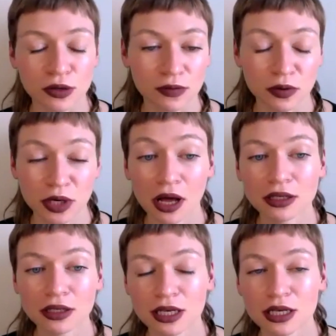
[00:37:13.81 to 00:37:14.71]
the
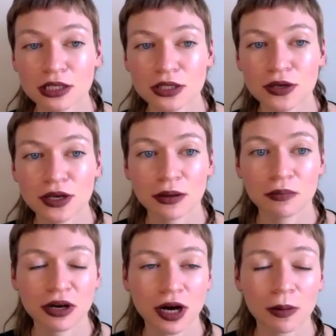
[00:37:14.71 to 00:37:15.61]
reality is you can
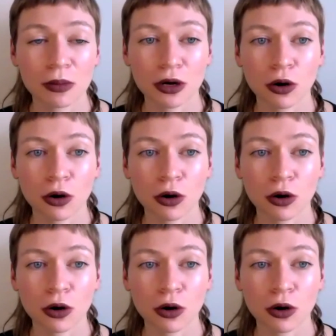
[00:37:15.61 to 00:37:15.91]
become a